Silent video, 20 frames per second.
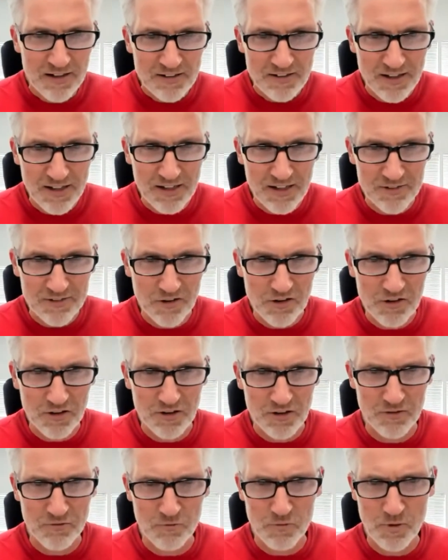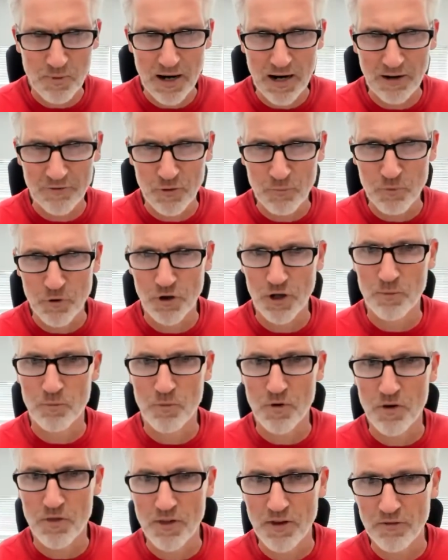ding. So you we might have to put
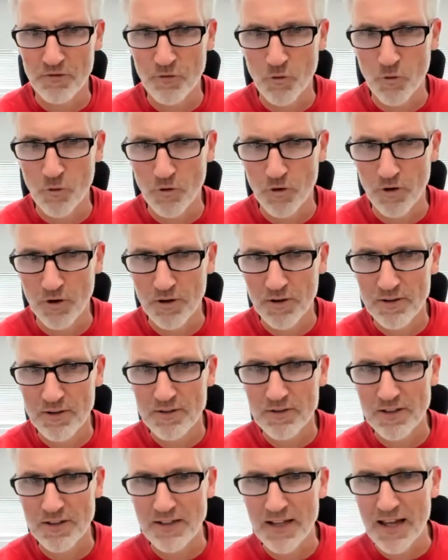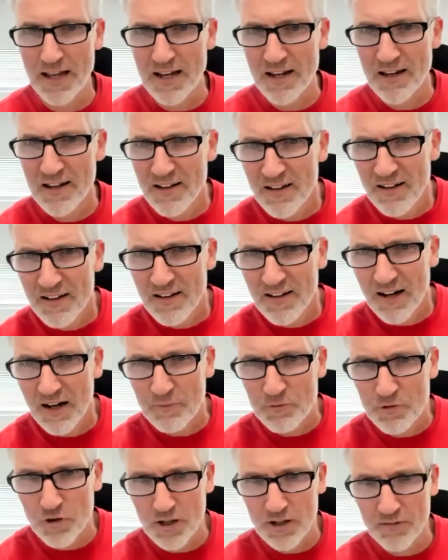up with it for today.
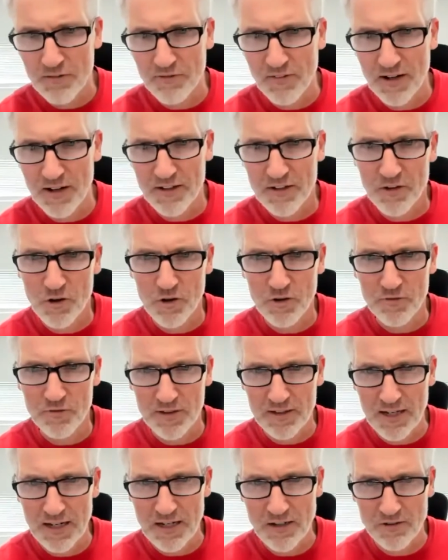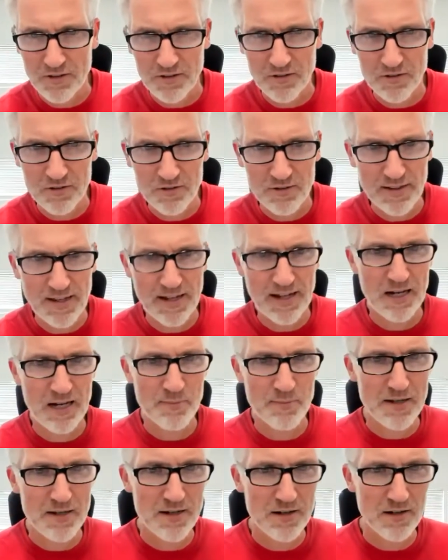I'm trying to find a notifications
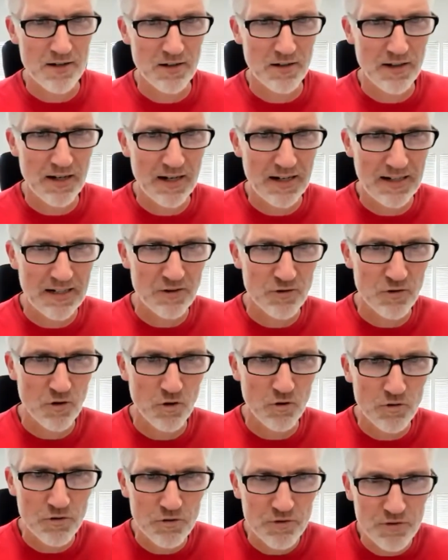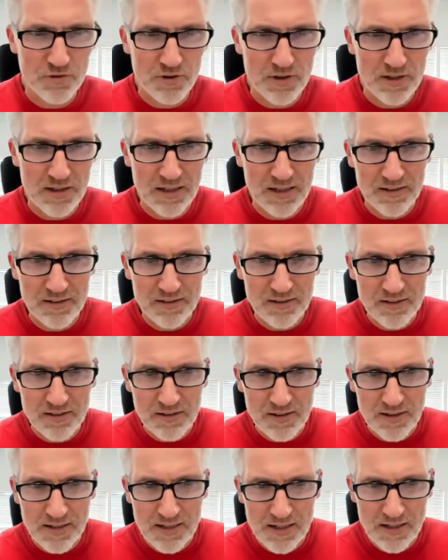tab here, and I don't see it
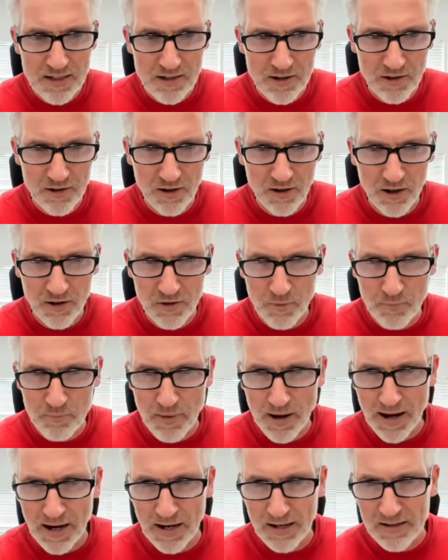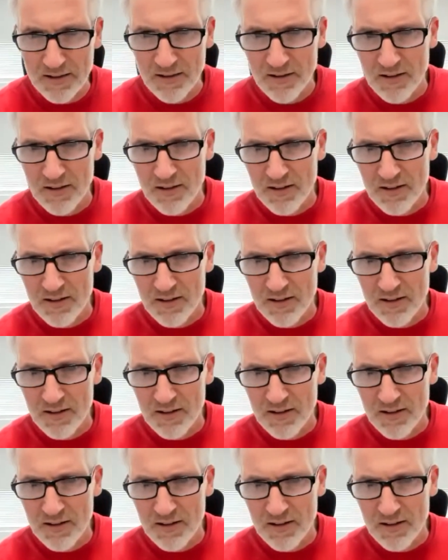here on the Mac.